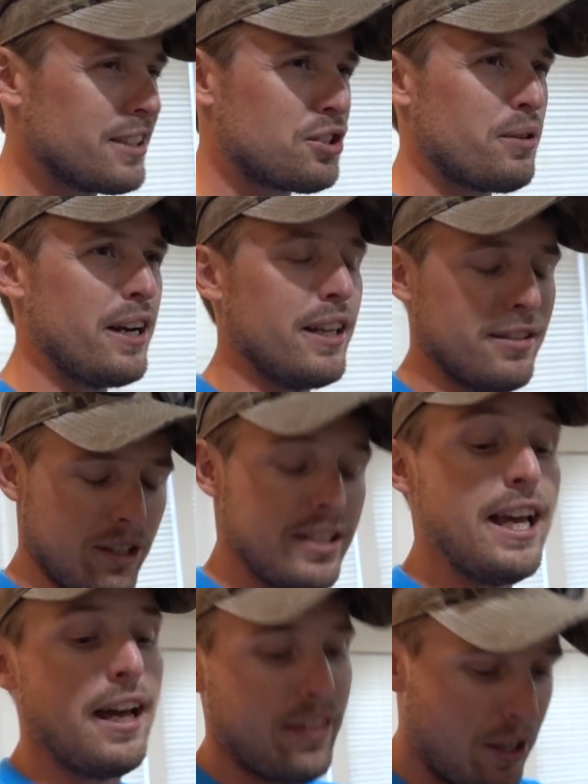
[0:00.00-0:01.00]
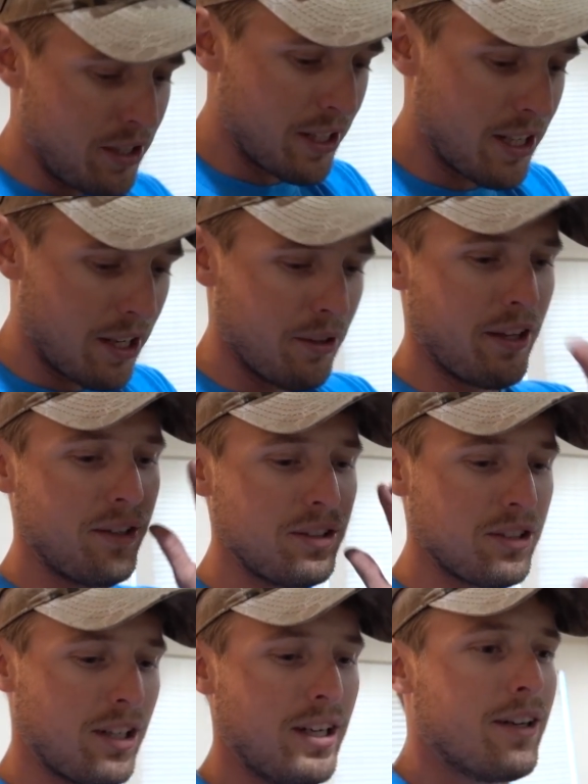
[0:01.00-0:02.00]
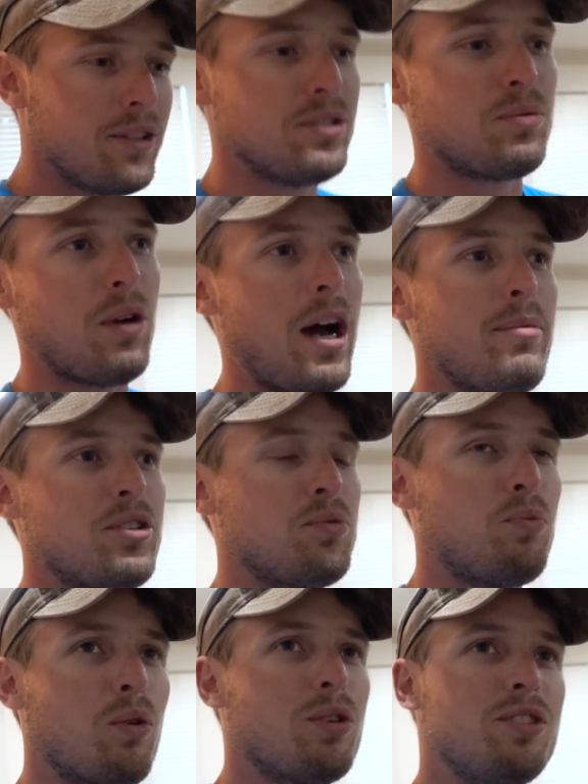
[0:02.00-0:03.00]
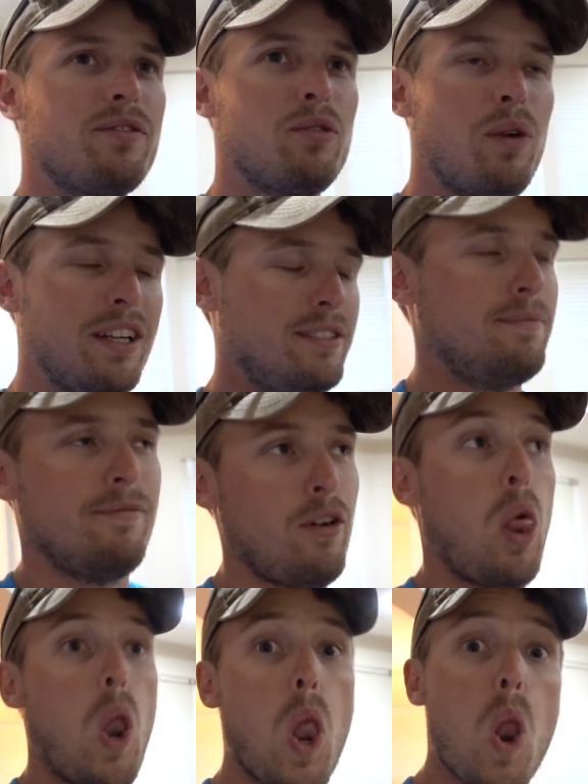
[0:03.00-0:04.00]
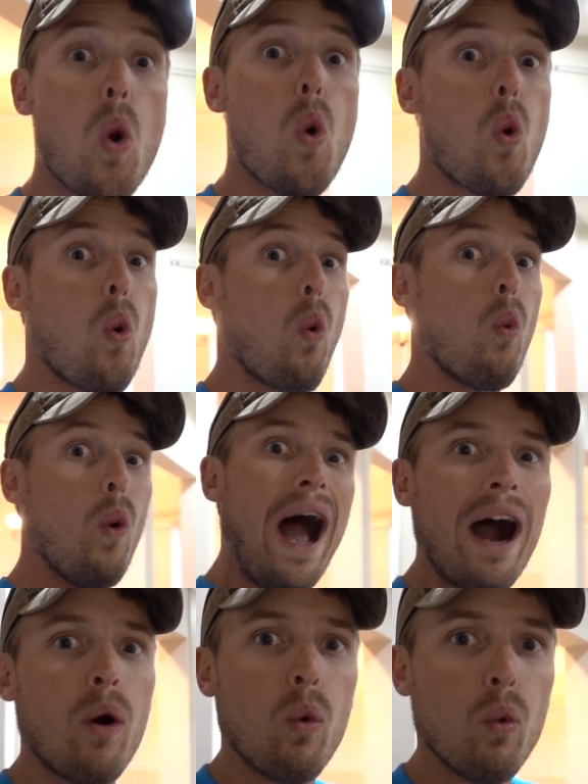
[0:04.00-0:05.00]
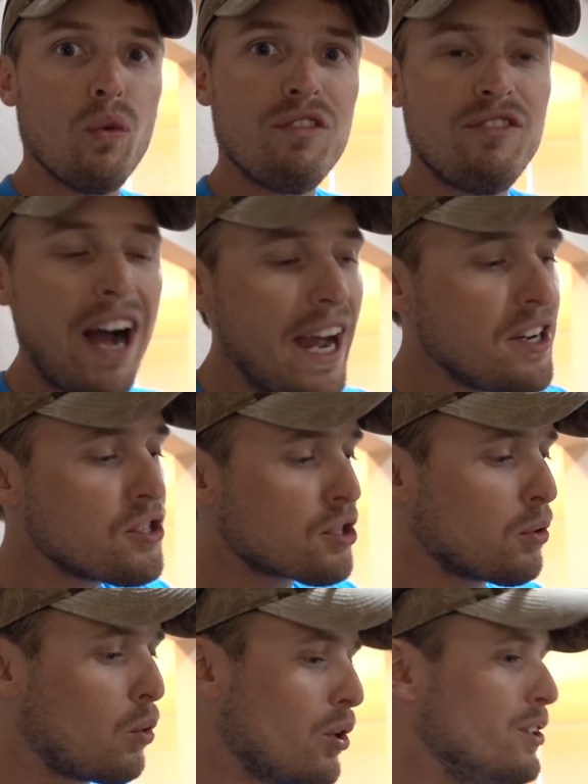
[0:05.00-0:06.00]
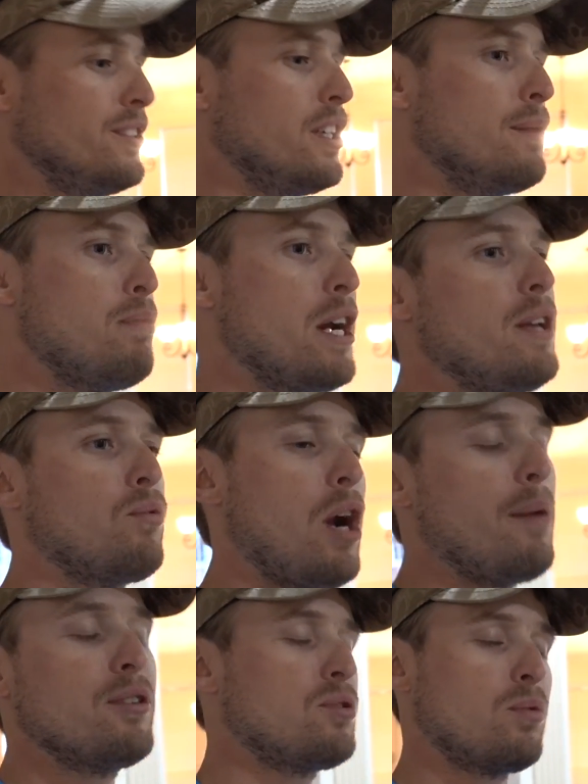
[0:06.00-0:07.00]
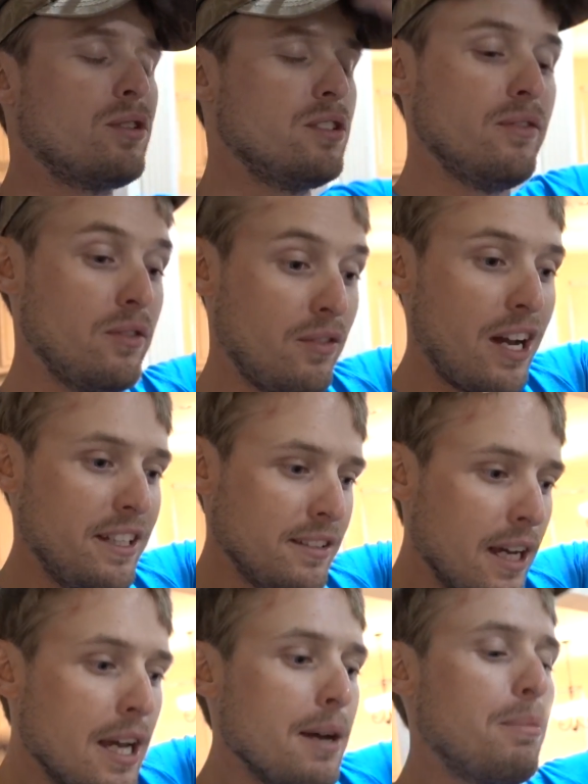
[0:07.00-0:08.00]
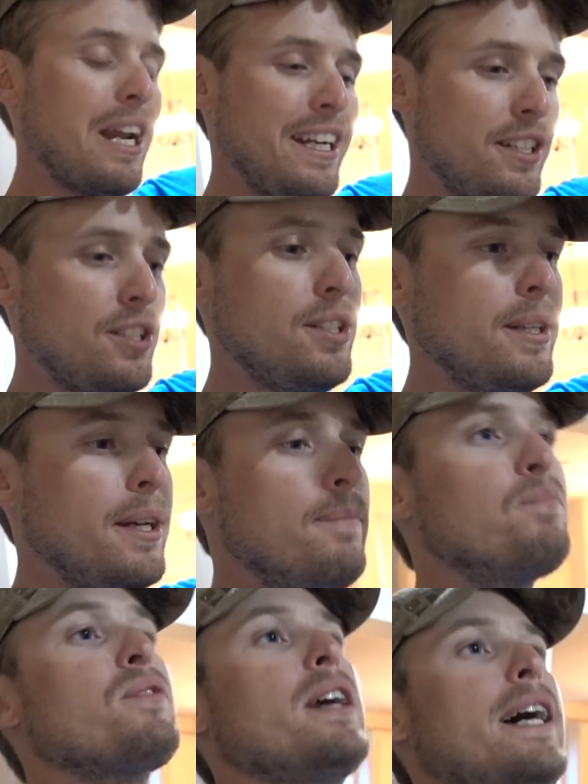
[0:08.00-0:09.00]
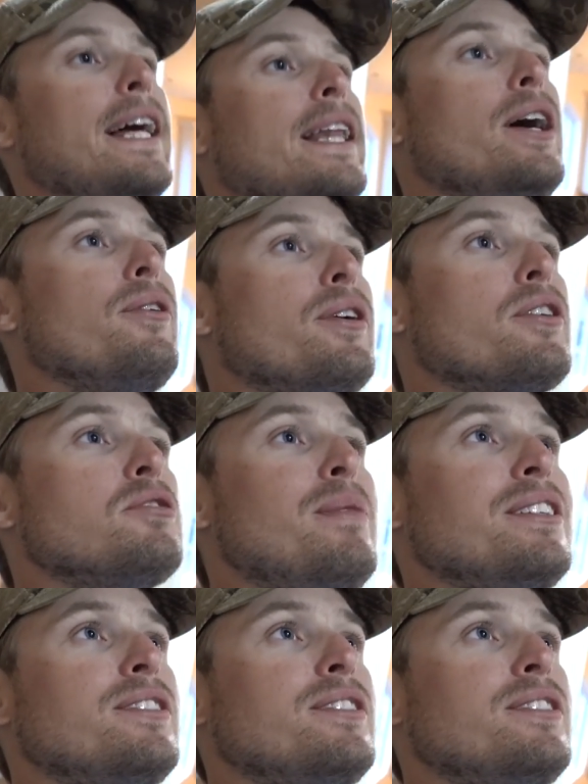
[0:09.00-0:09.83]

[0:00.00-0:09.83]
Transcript: like training. So yeah, there you go. There's a, there's Robert's words of advice. Ooh, wow, find your words there, buddy. Robert's words of advice. But I, hello, there goes my